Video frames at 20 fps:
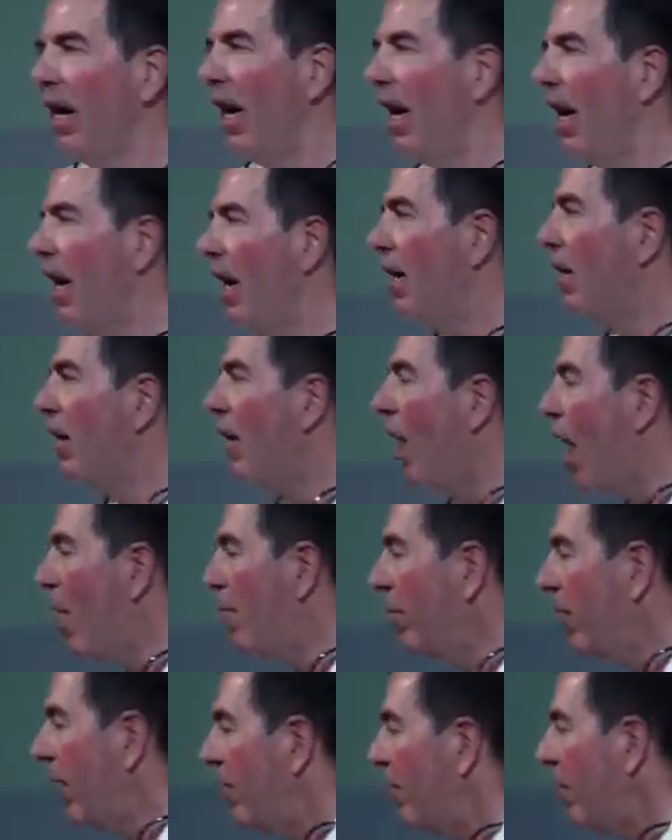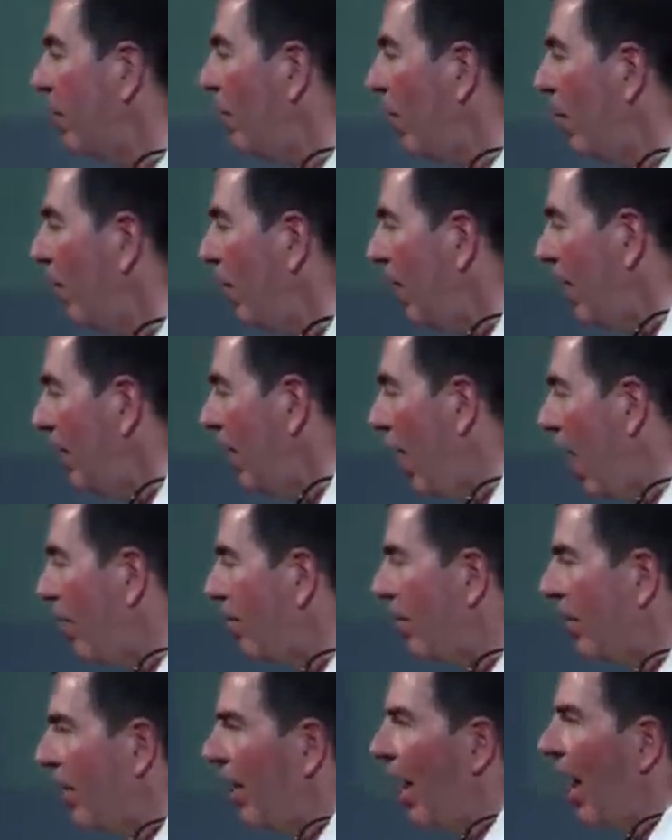And I believe that when we
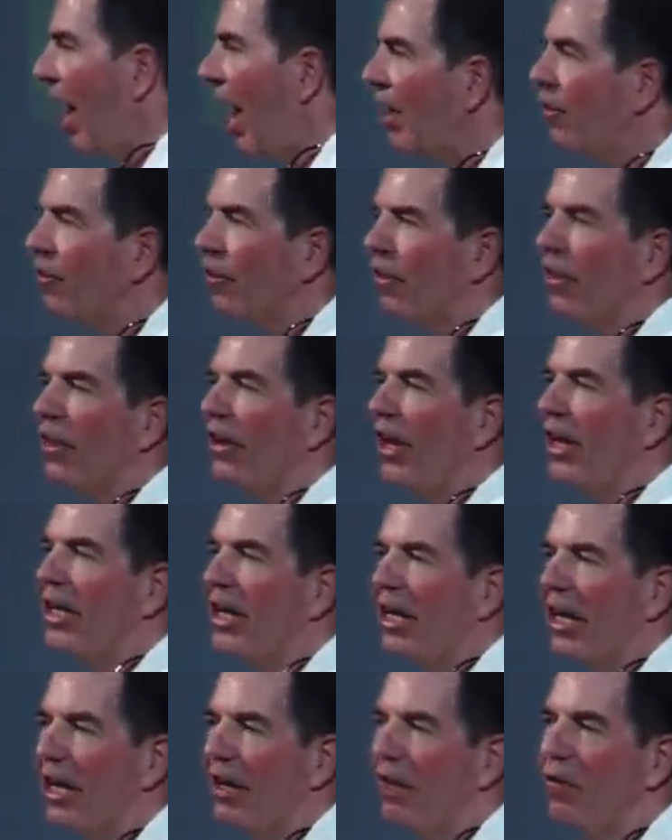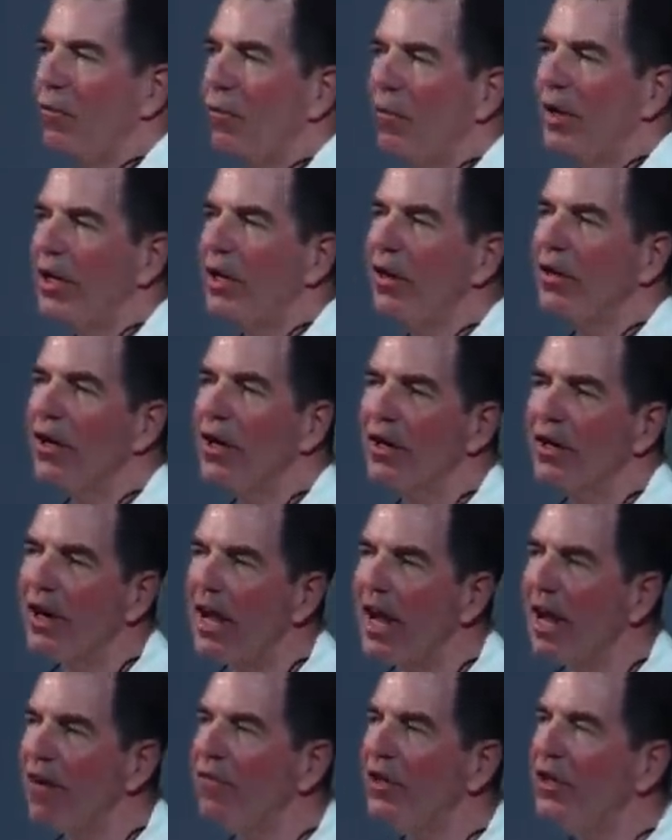adopt agile thinking, we no
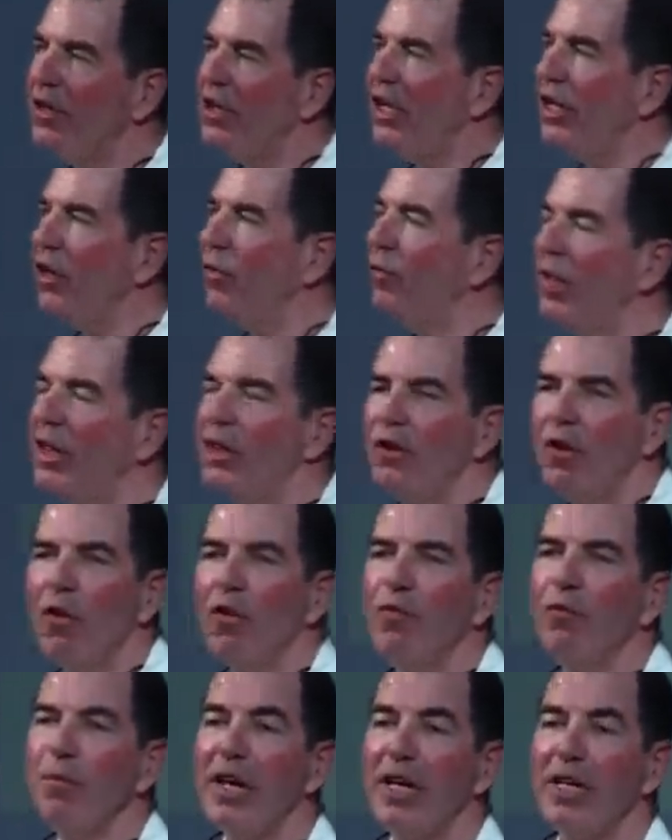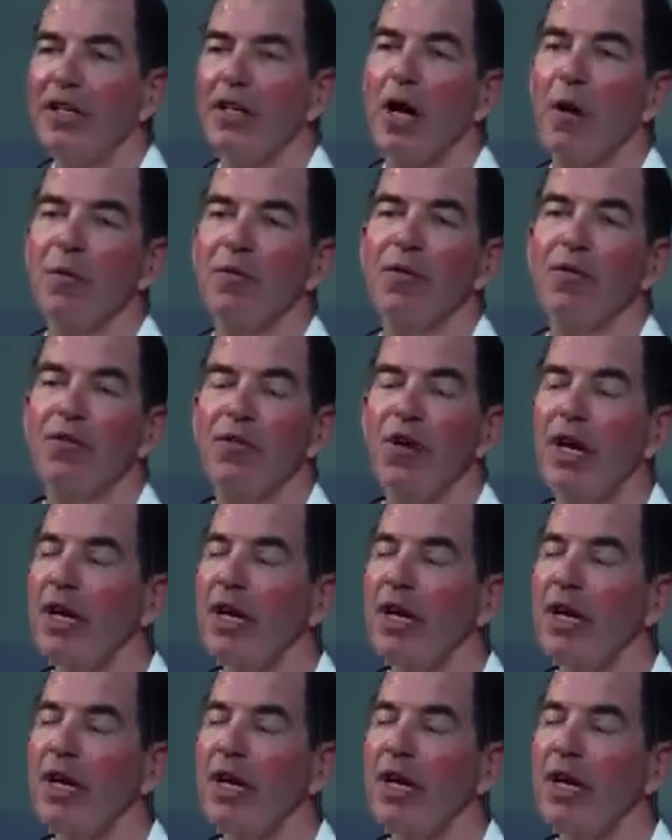longer have to deal with those big types of